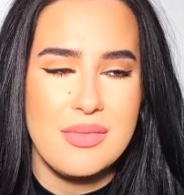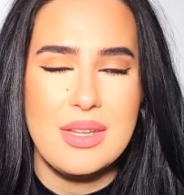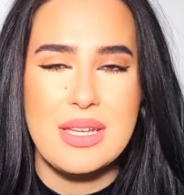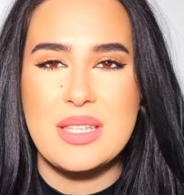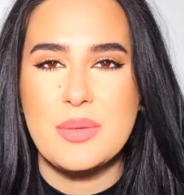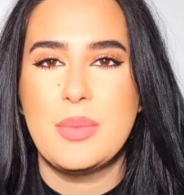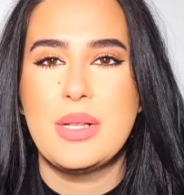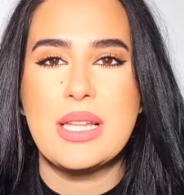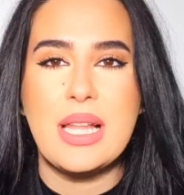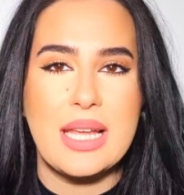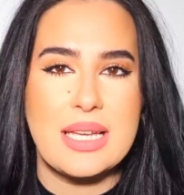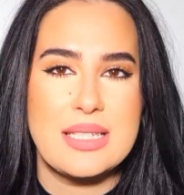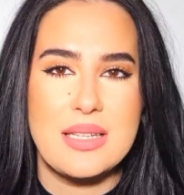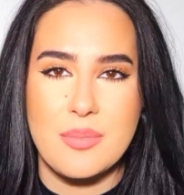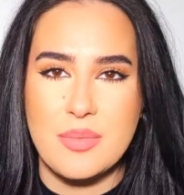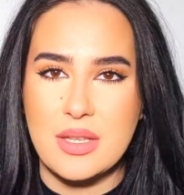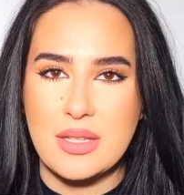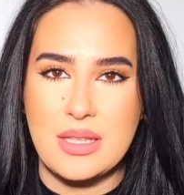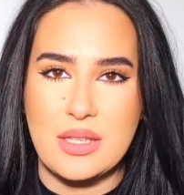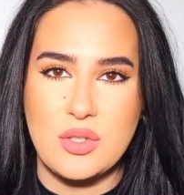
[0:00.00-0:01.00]
It smelled like
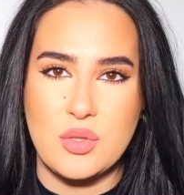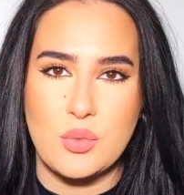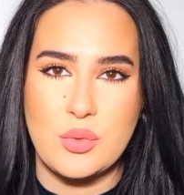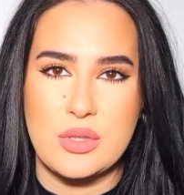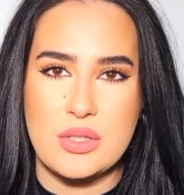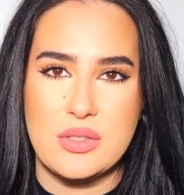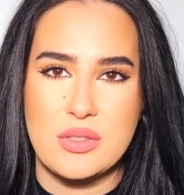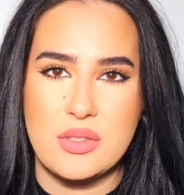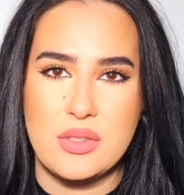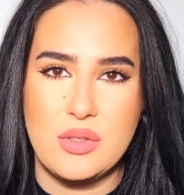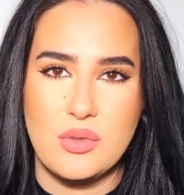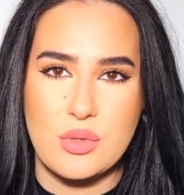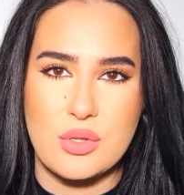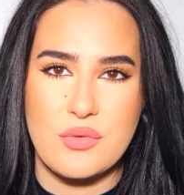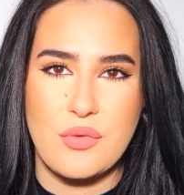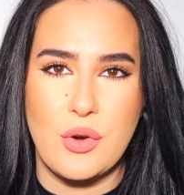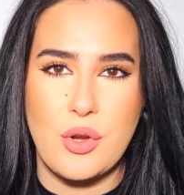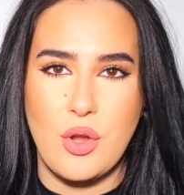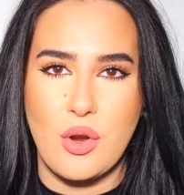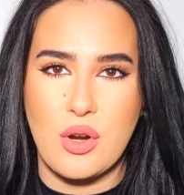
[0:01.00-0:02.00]
something that you would
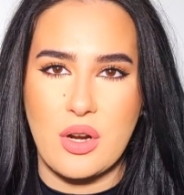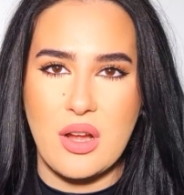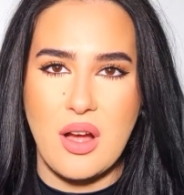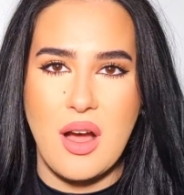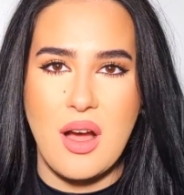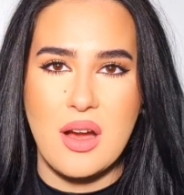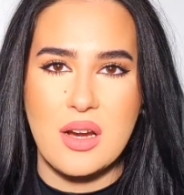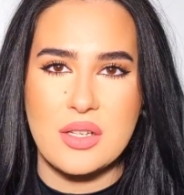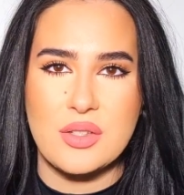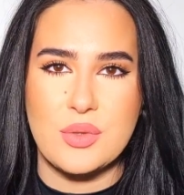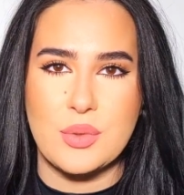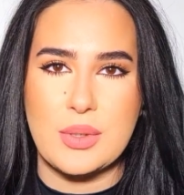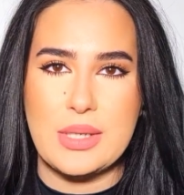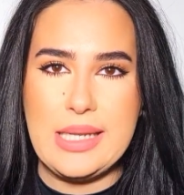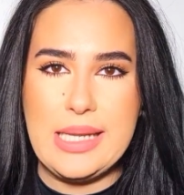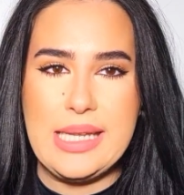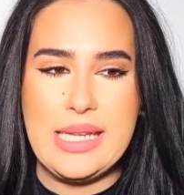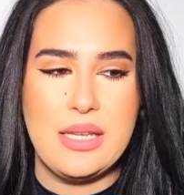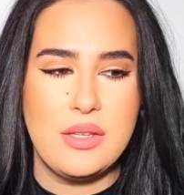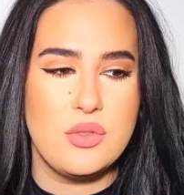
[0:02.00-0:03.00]
use for your car to
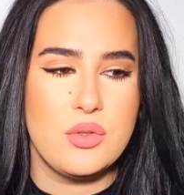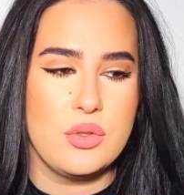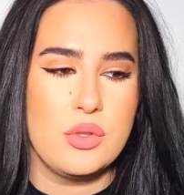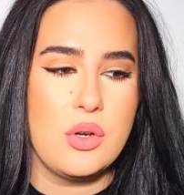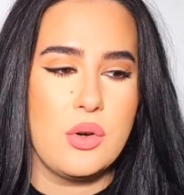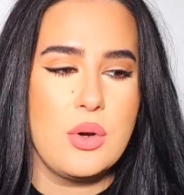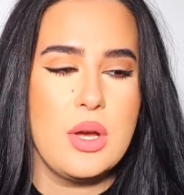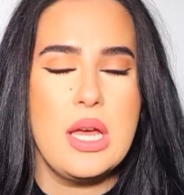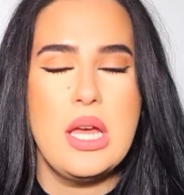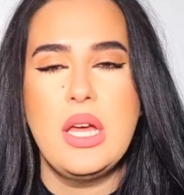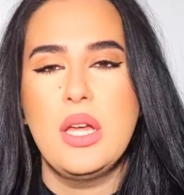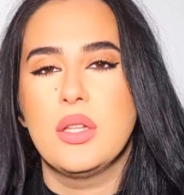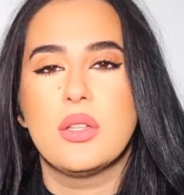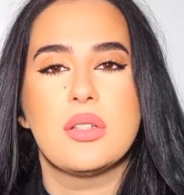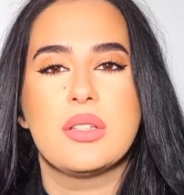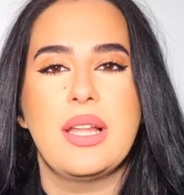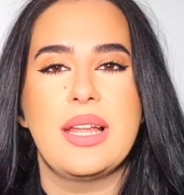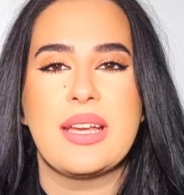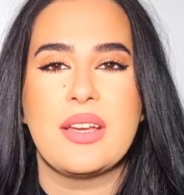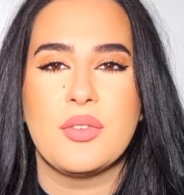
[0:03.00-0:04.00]
clean it, you know,
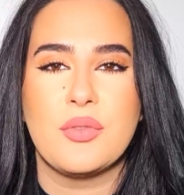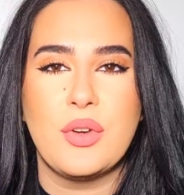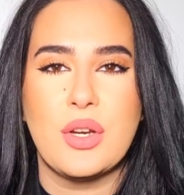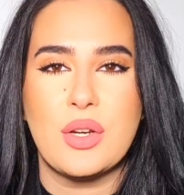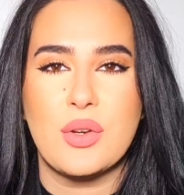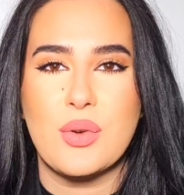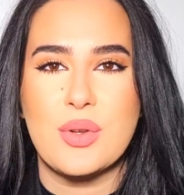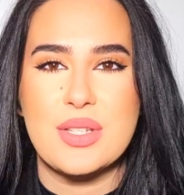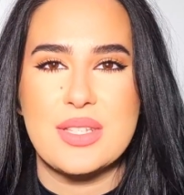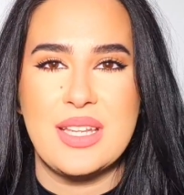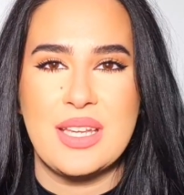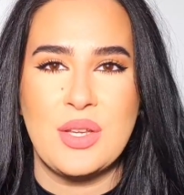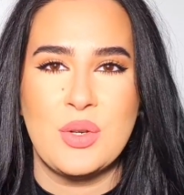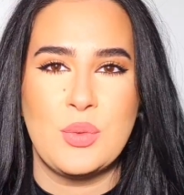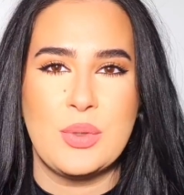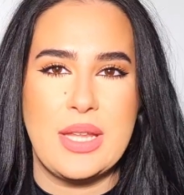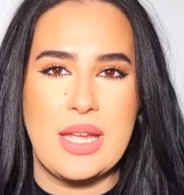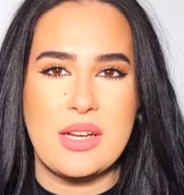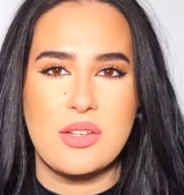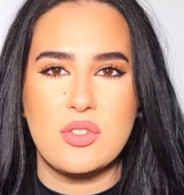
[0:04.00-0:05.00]
not like a fragrance that
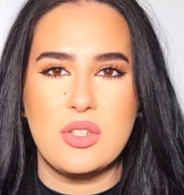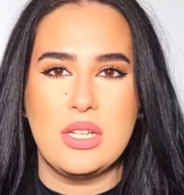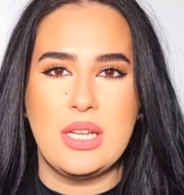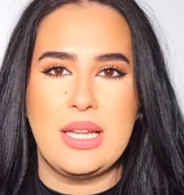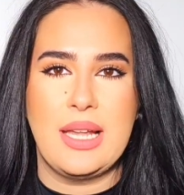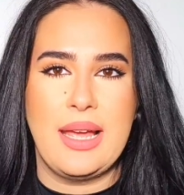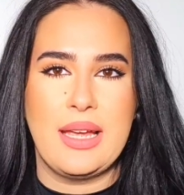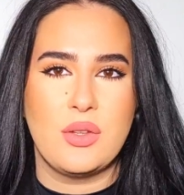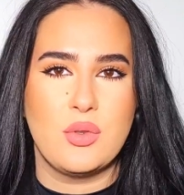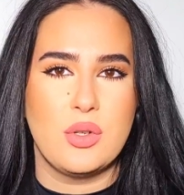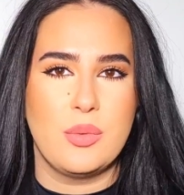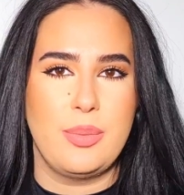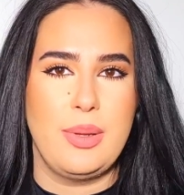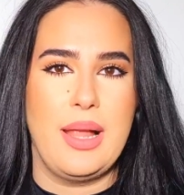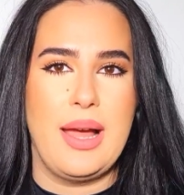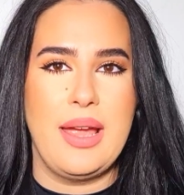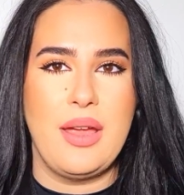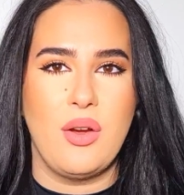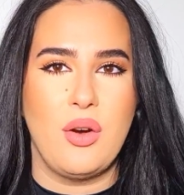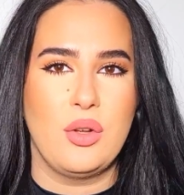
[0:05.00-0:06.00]
you would actually like to
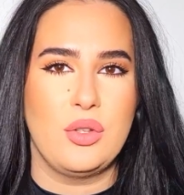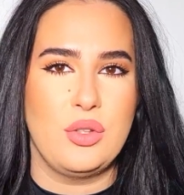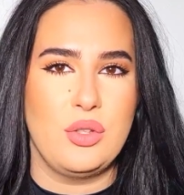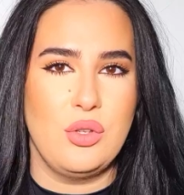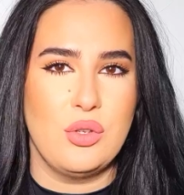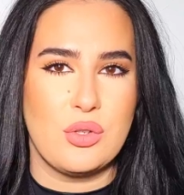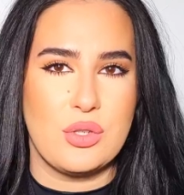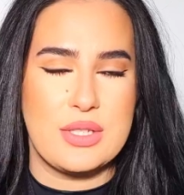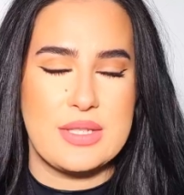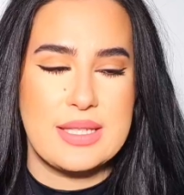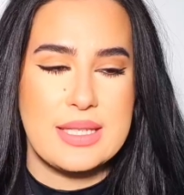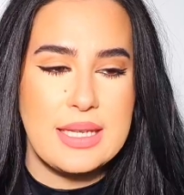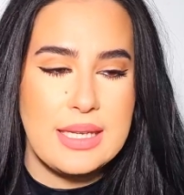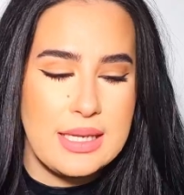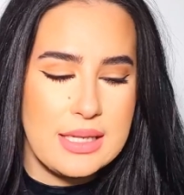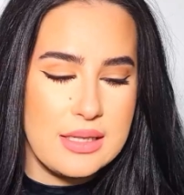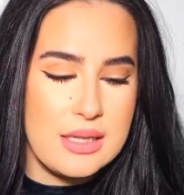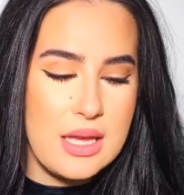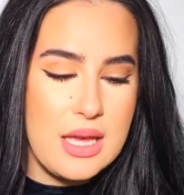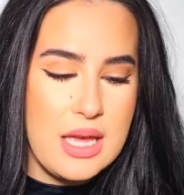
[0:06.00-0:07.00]
apply on your
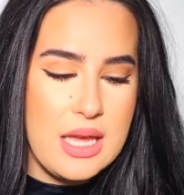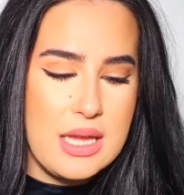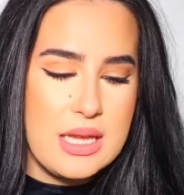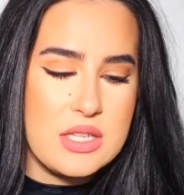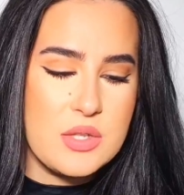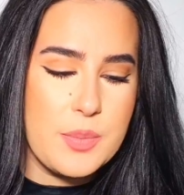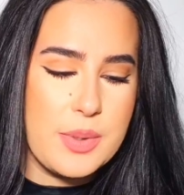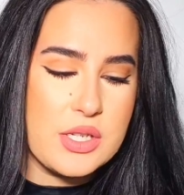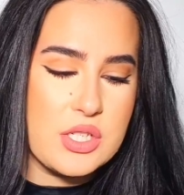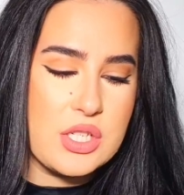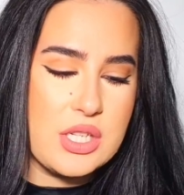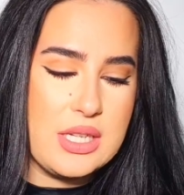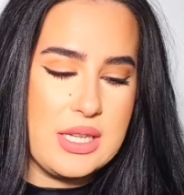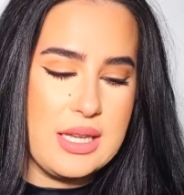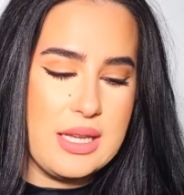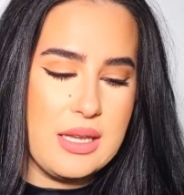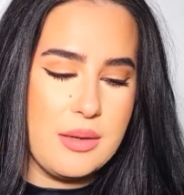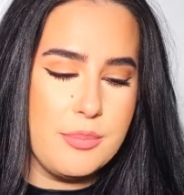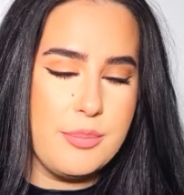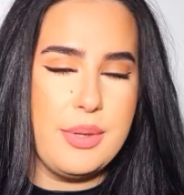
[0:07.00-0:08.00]
skin,
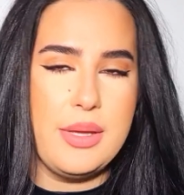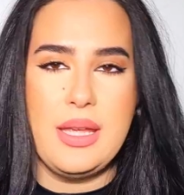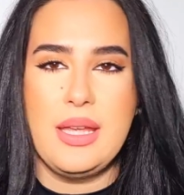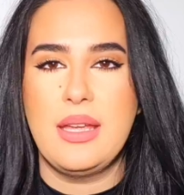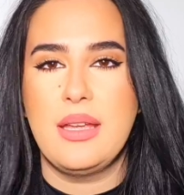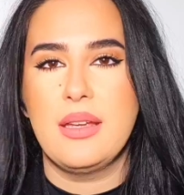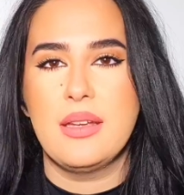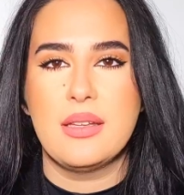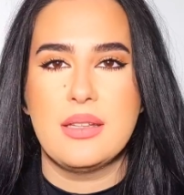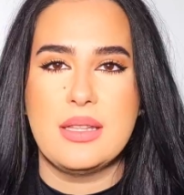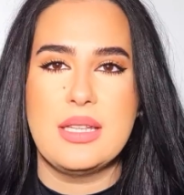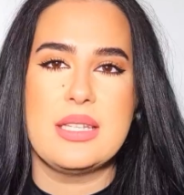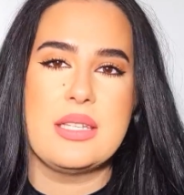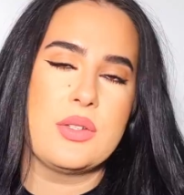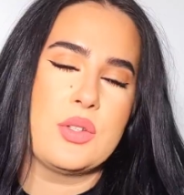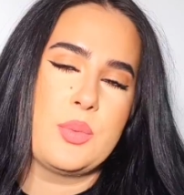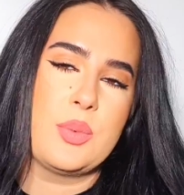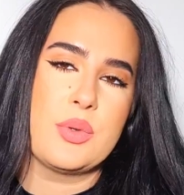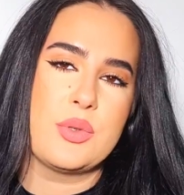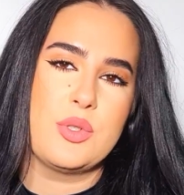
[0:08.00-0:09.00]
especially being this
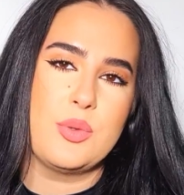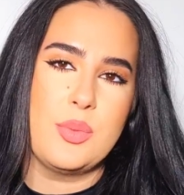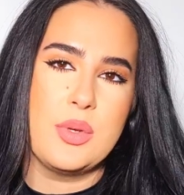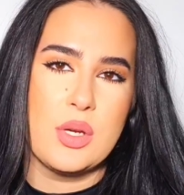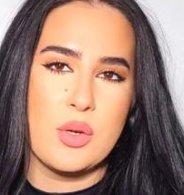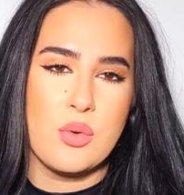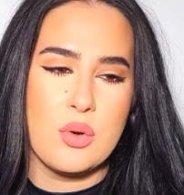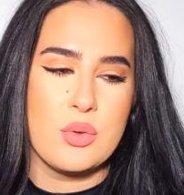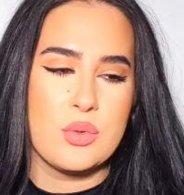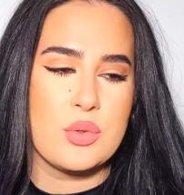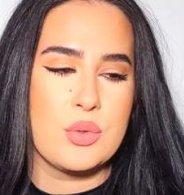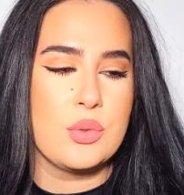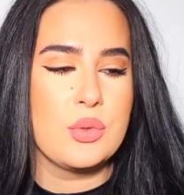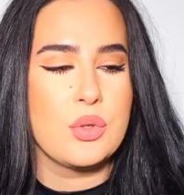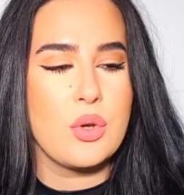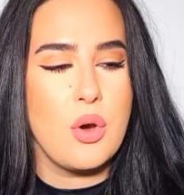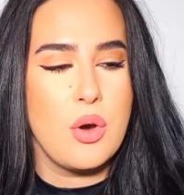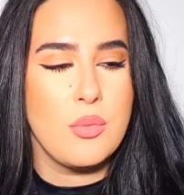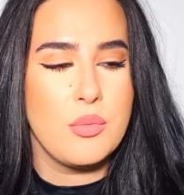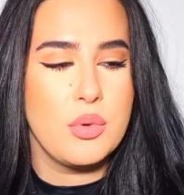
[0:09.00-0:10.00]
is supposed to be a rose
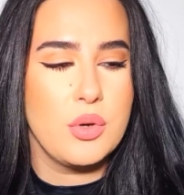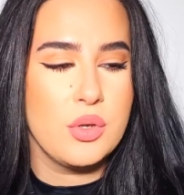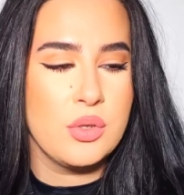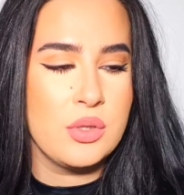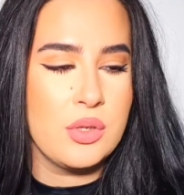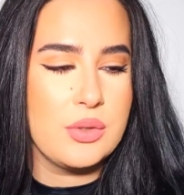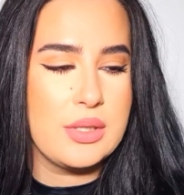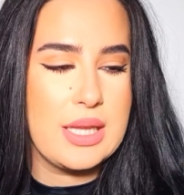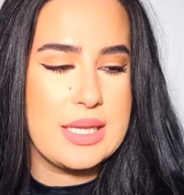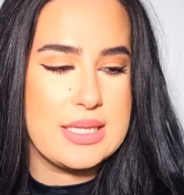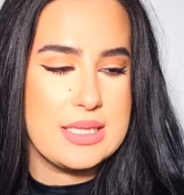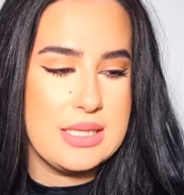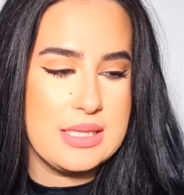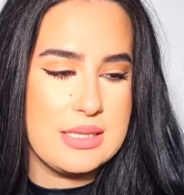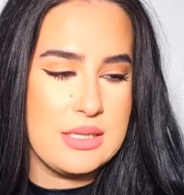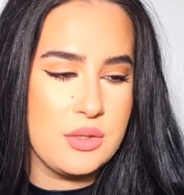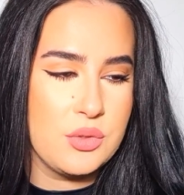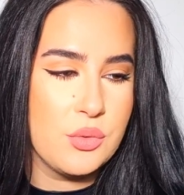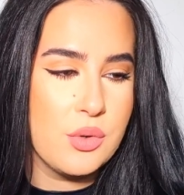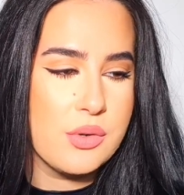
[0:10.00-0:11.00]
oud combo, you know, it has
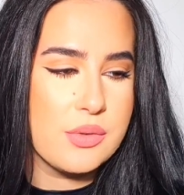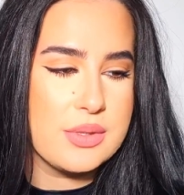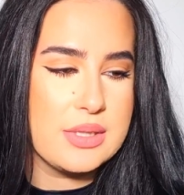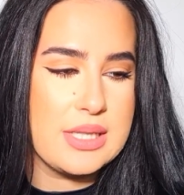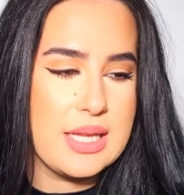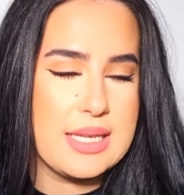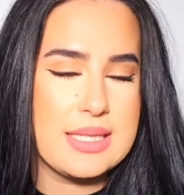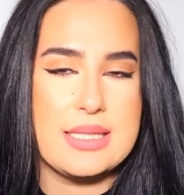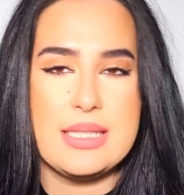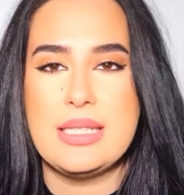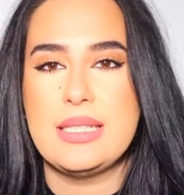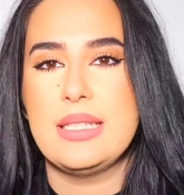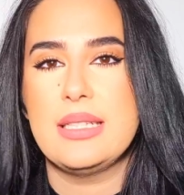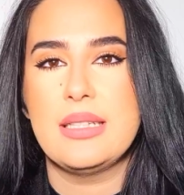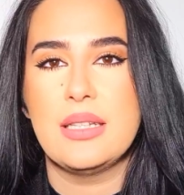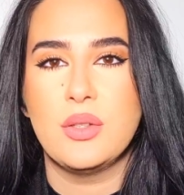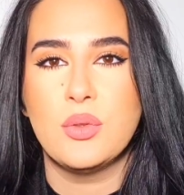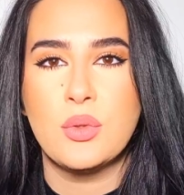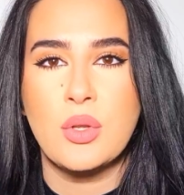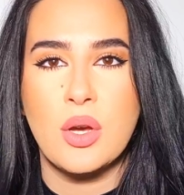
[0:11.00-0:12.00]
listed rose, it has
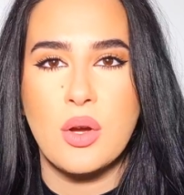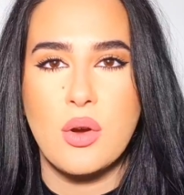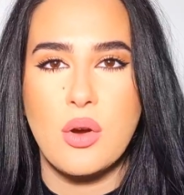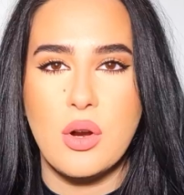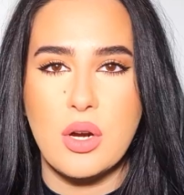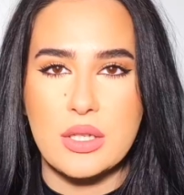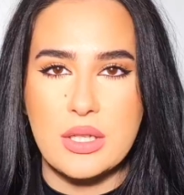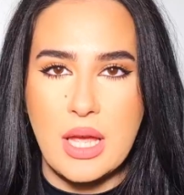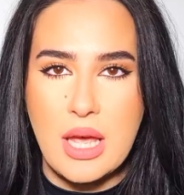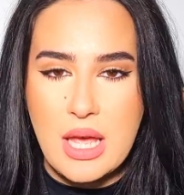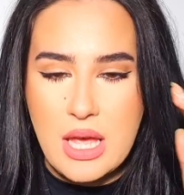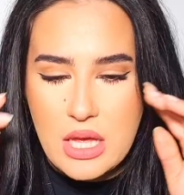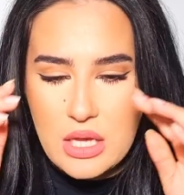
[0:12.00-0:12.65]
listed an oud accord.